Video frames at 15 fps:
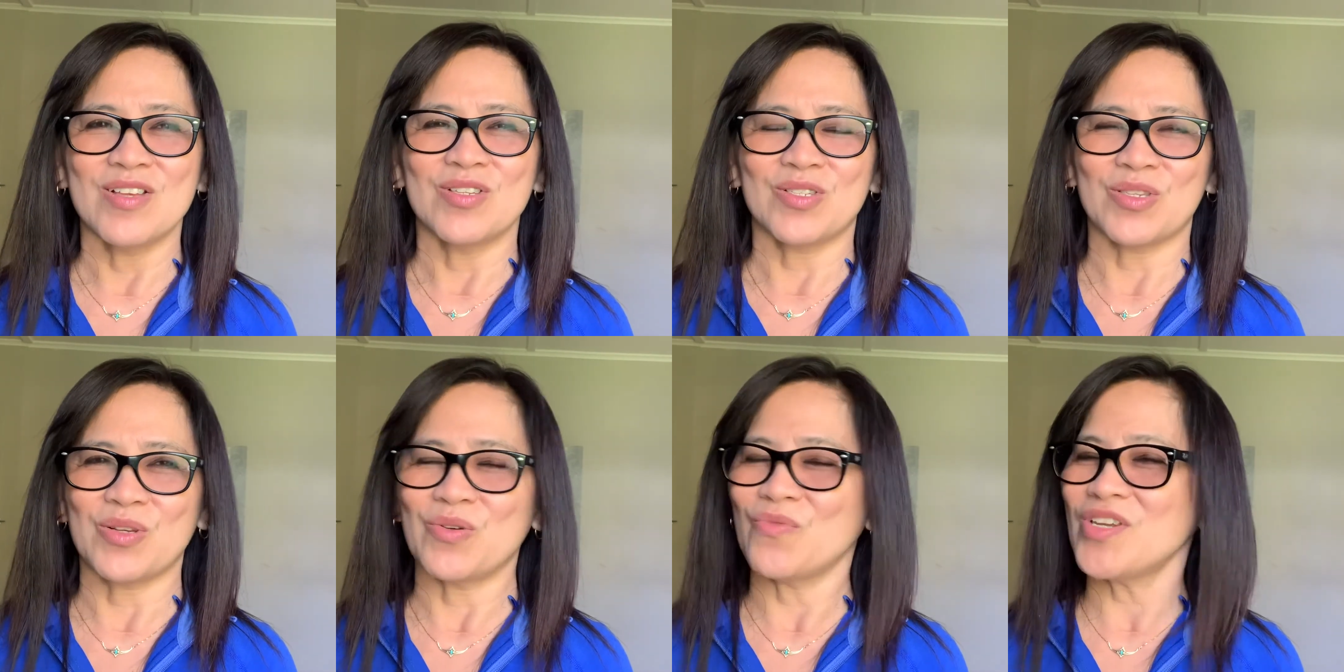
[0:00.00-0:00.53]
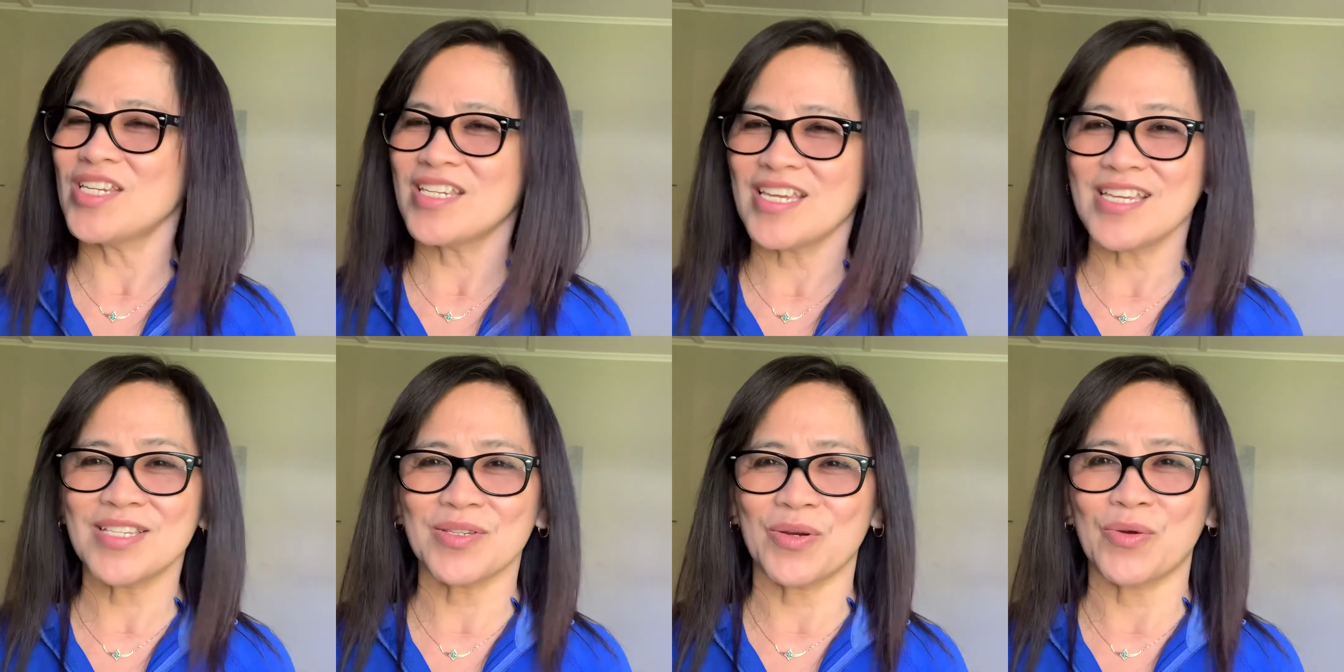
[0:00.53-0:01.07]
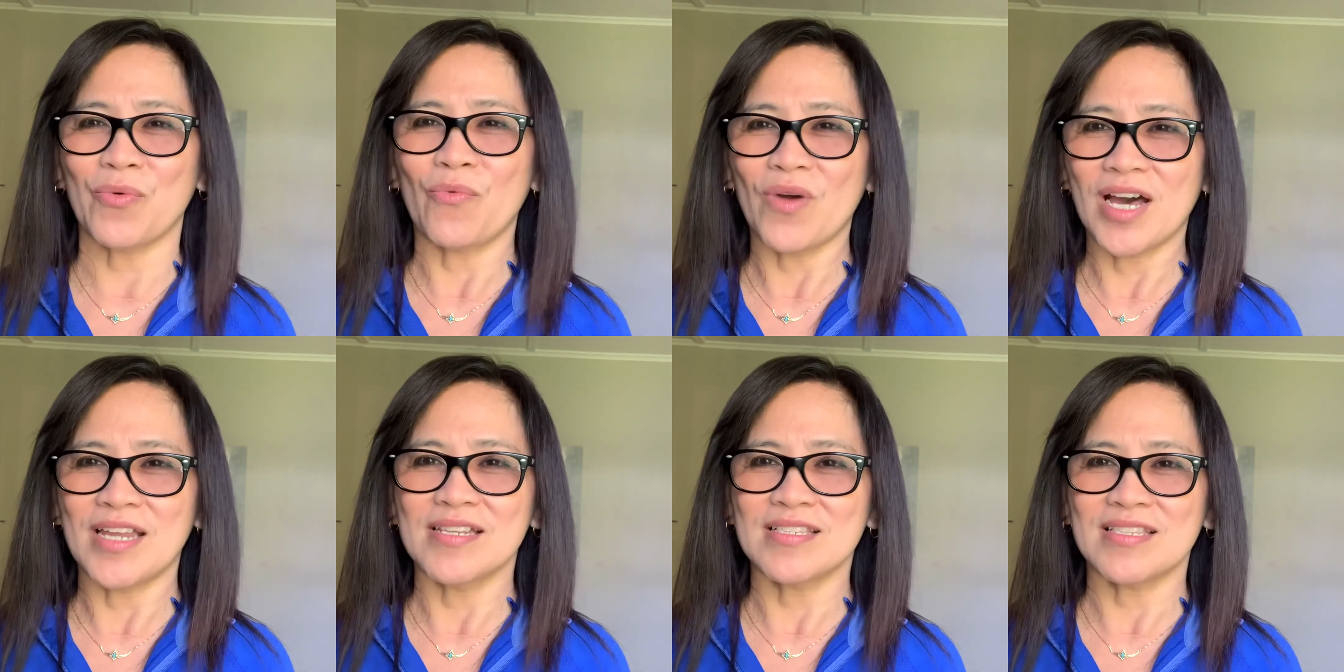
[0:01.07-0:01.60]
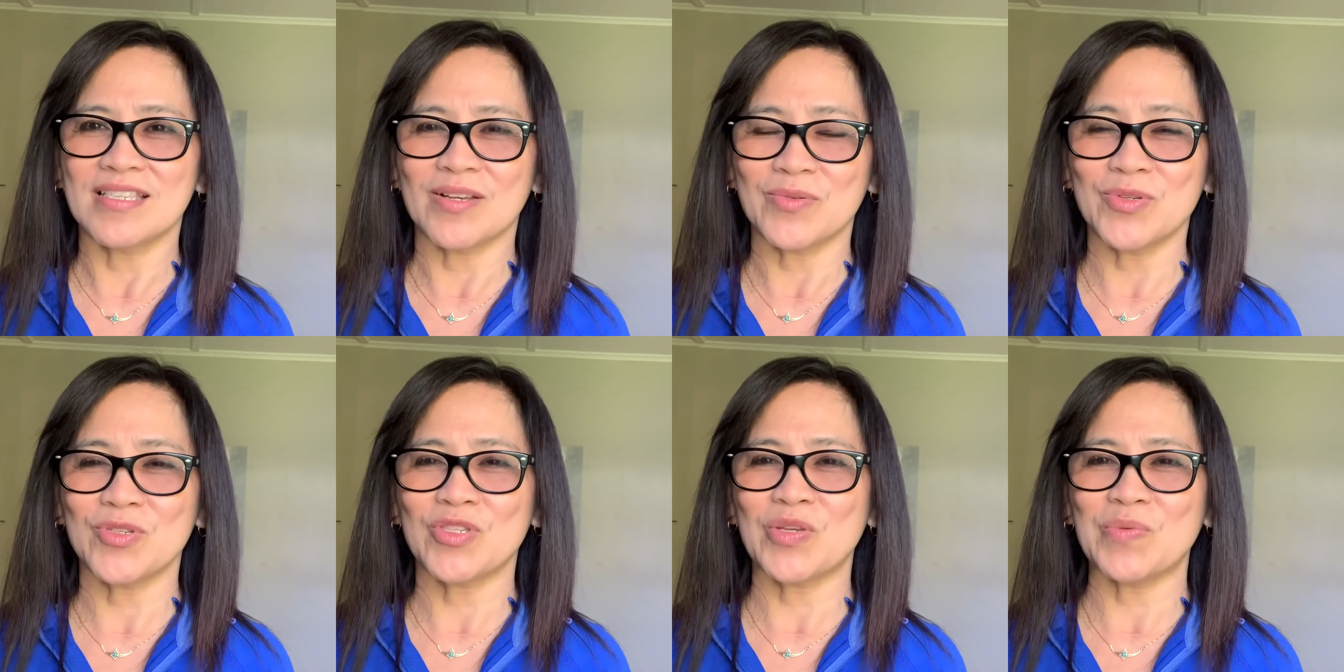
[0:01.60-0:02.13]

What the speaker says: So wishes or wants na gusto